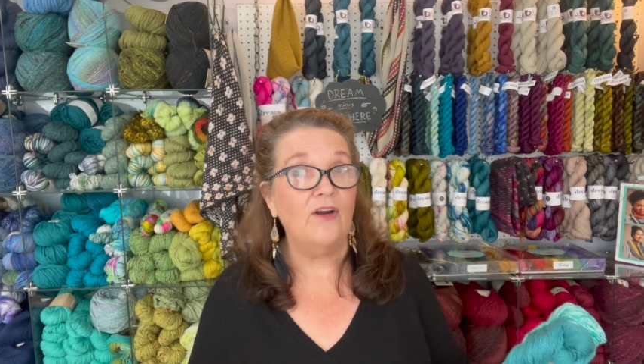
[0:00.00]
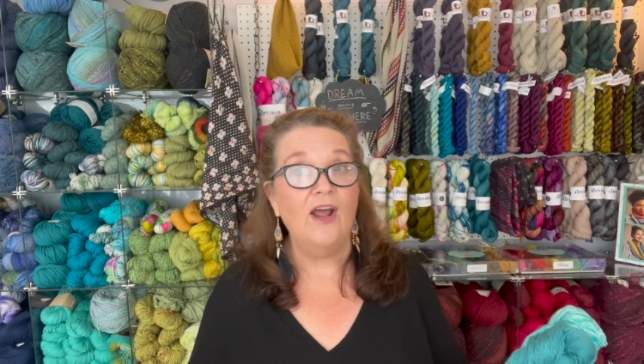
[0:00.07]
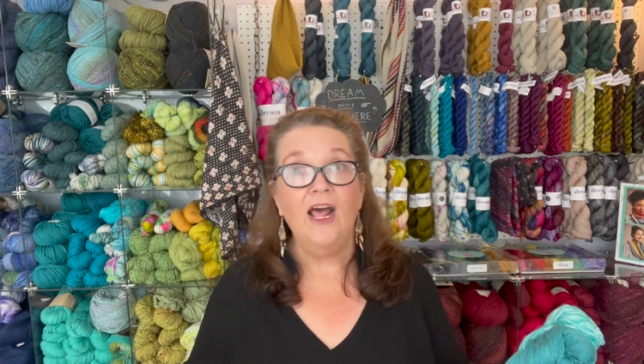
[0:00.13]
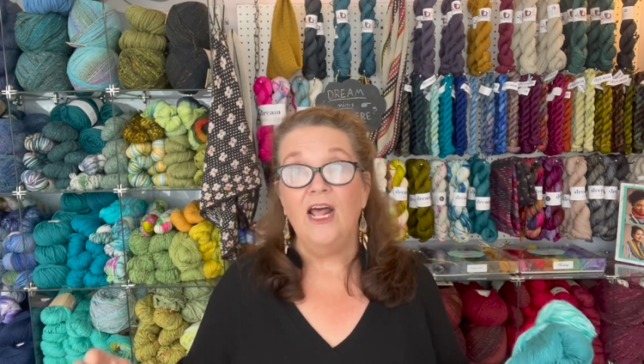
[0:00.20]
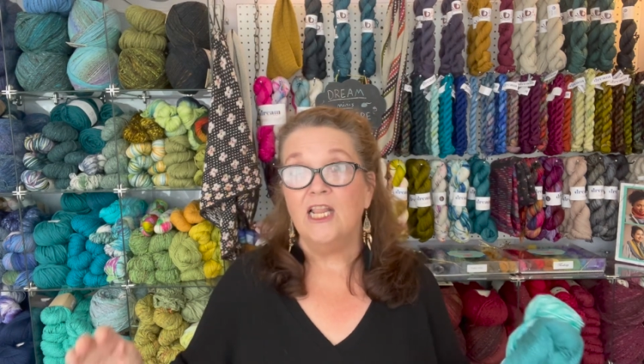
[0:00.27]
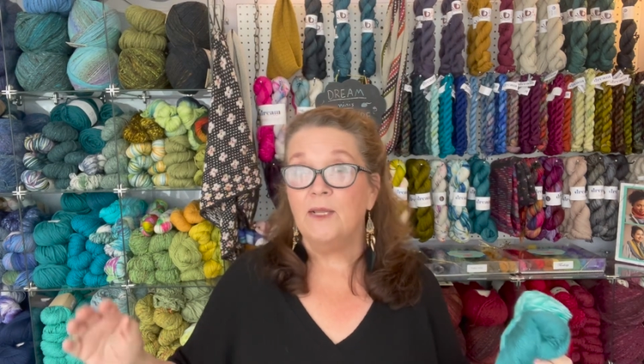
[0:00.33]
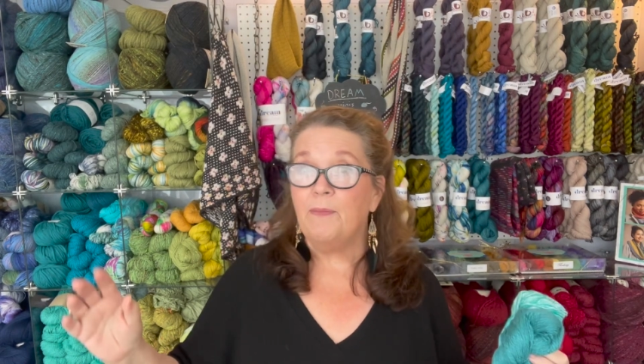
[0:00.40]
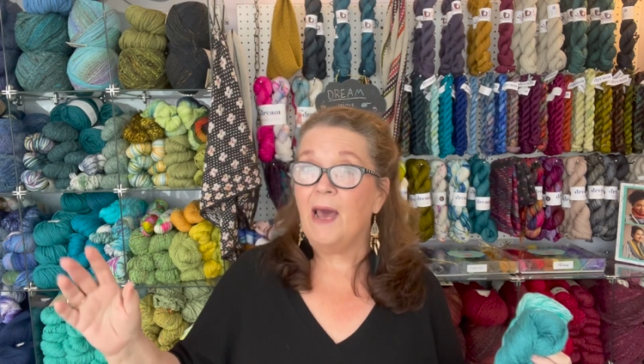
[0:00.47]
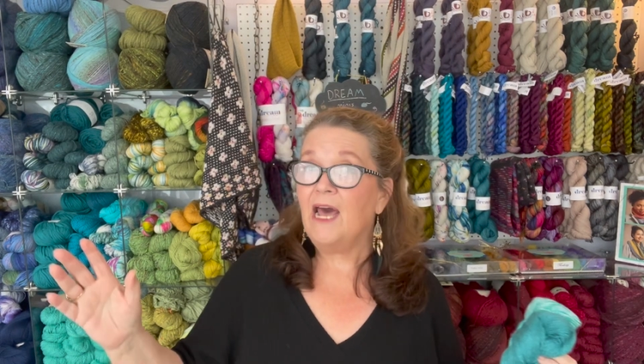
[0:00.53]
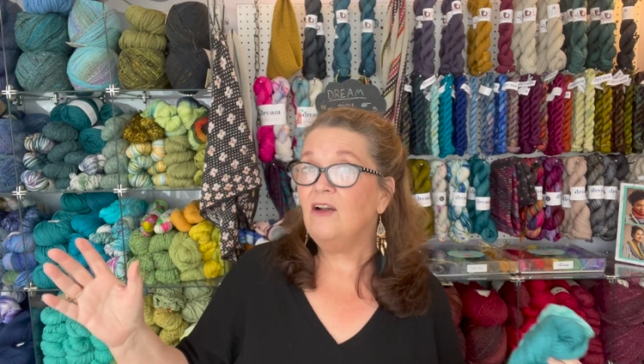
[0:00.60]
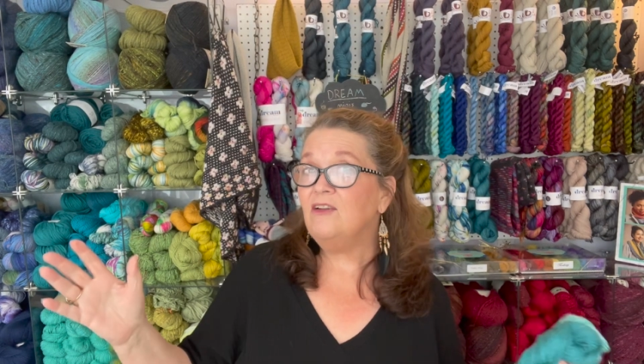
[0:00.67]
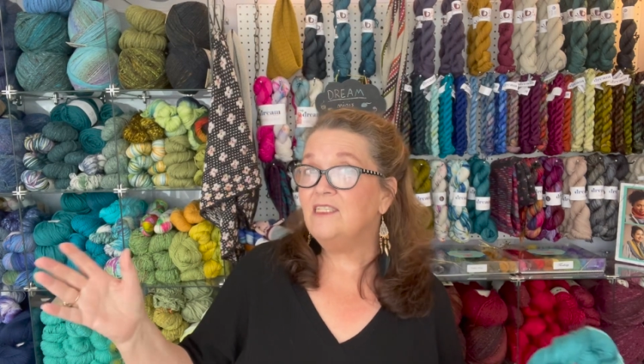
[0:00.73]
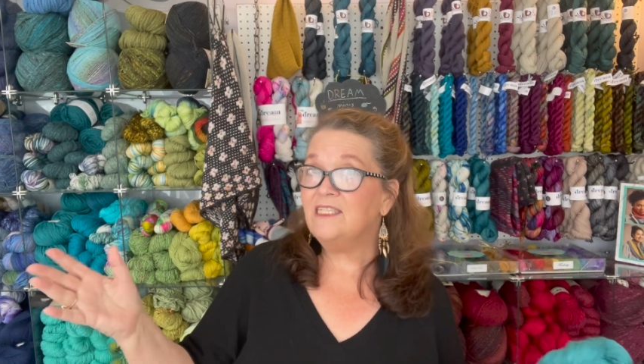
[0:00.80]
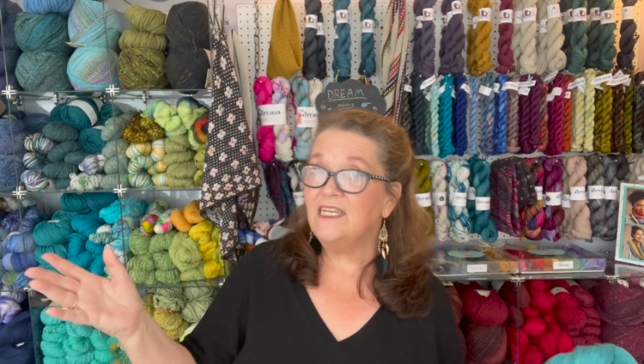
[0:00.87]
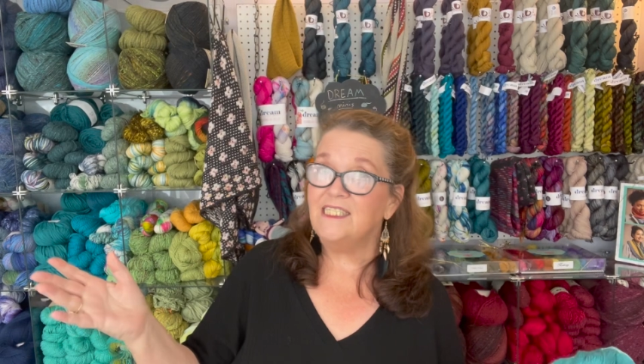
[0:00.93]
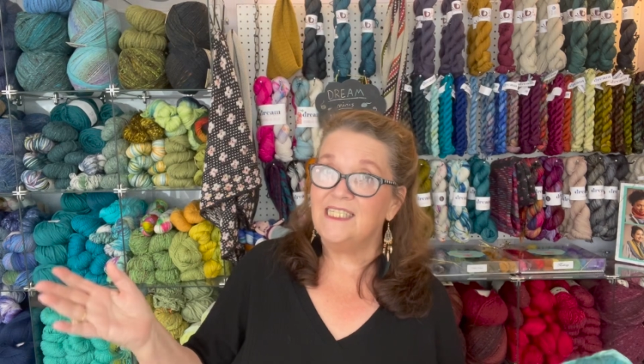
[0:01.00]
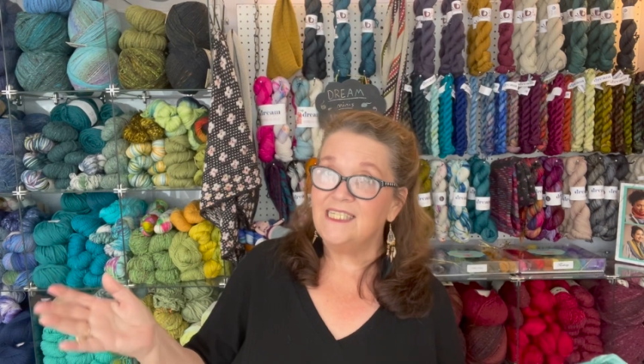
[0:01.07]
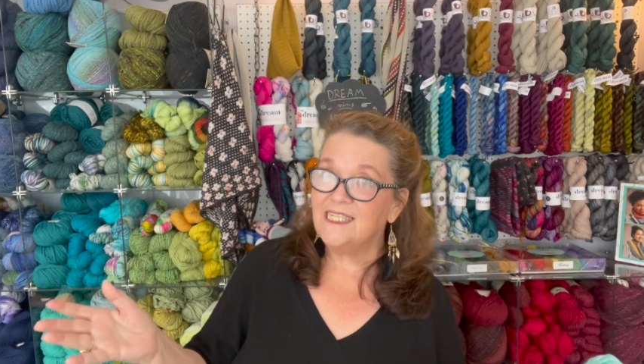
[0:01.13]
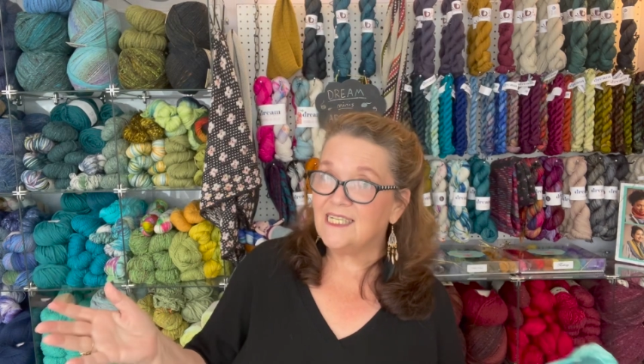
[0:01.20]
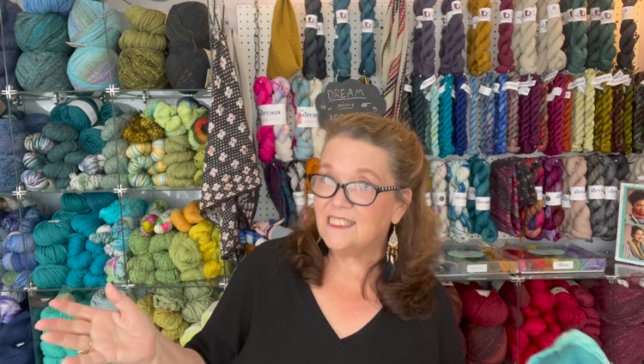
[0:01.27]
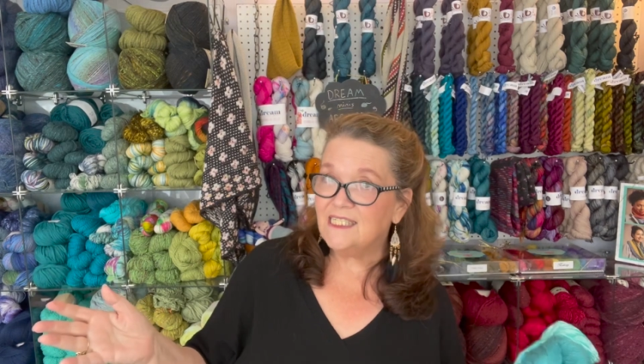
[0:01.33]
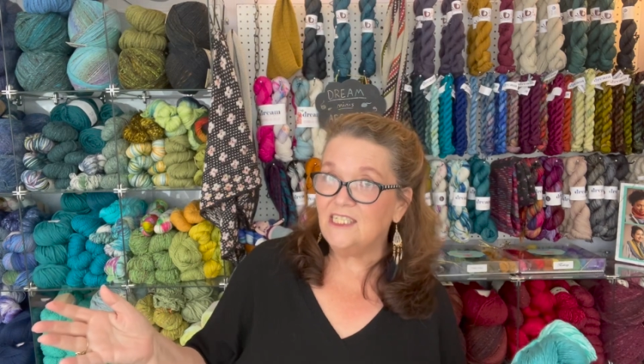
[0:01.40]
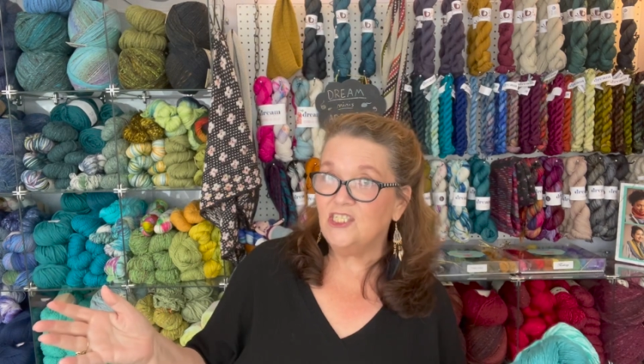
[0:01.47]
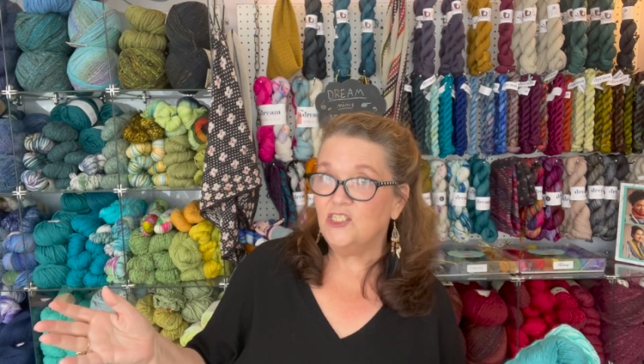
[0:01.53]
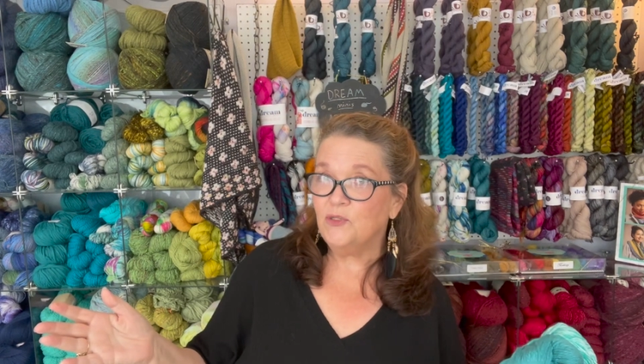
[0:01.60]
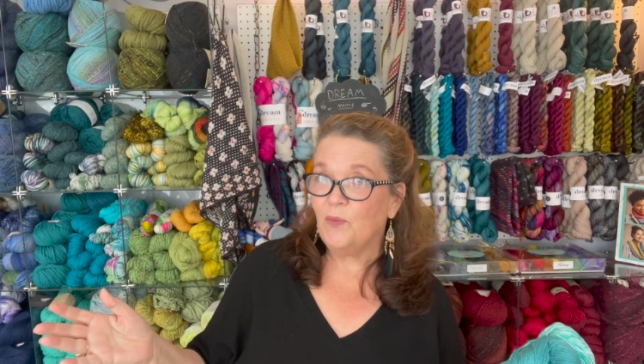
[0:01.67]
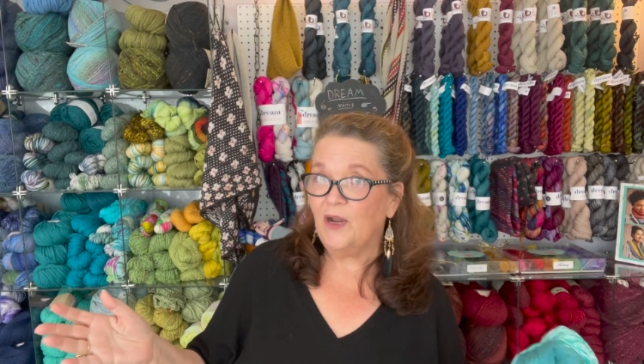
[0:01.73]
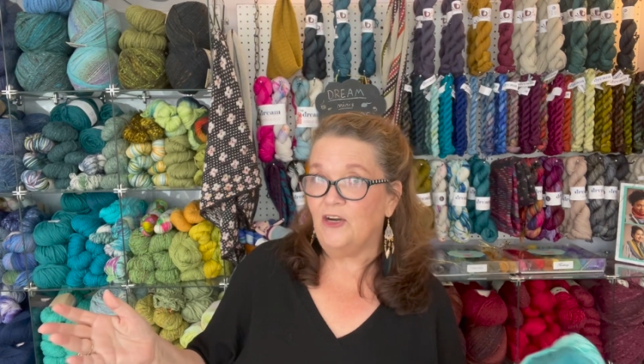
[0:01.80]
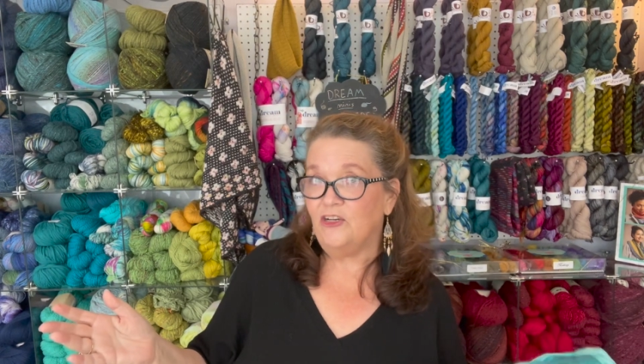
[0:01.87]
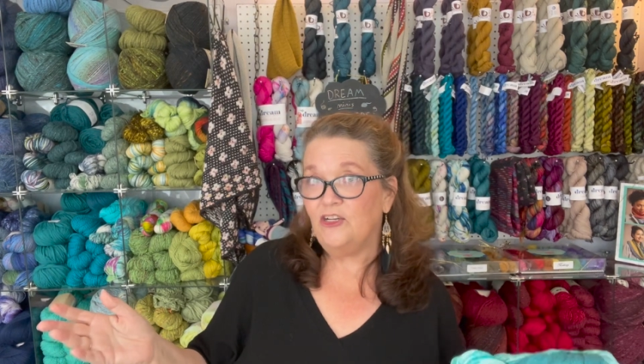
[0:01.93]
The pattern says 6 inches wider.